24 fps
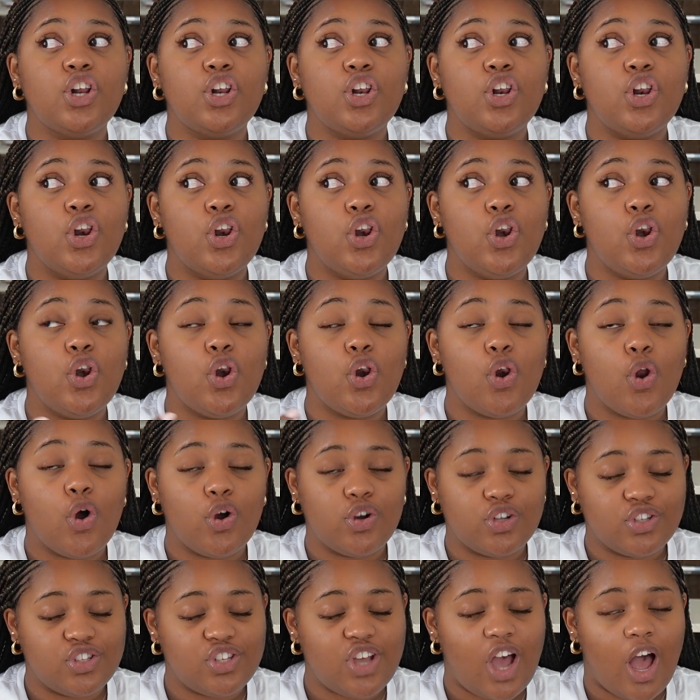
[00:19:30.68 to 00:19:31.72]

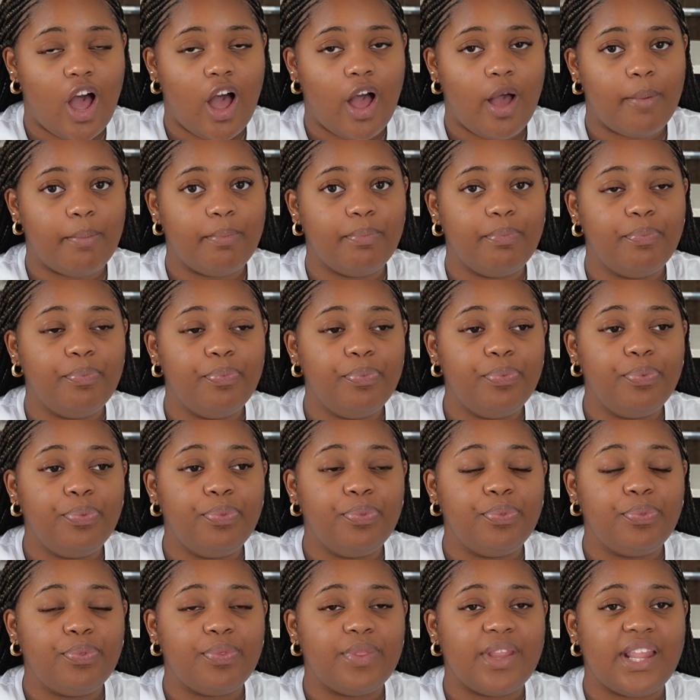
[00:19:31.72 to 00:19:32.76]
long term
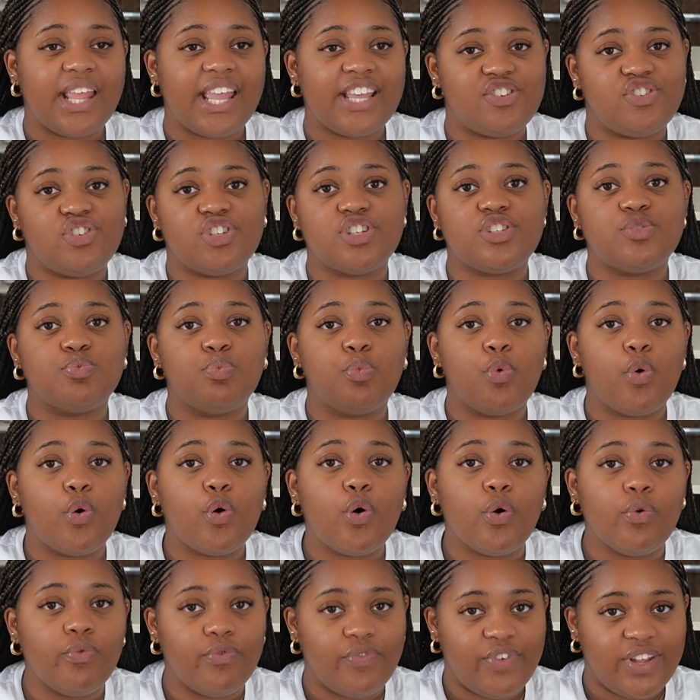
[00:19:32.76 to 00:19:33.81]
it's just more
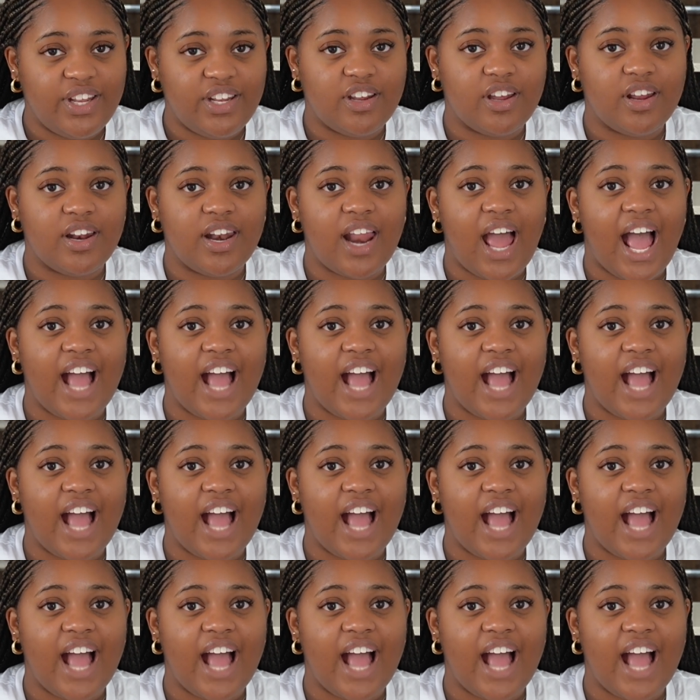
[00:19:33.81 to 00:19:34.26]
convenient